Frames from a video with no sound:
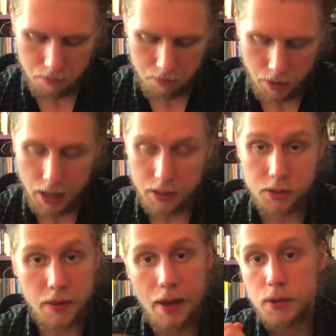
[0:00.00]
But
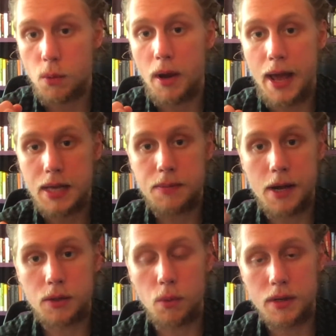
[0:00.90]
so that was one
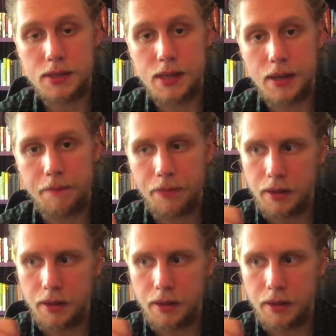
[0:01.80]
aspect, was that,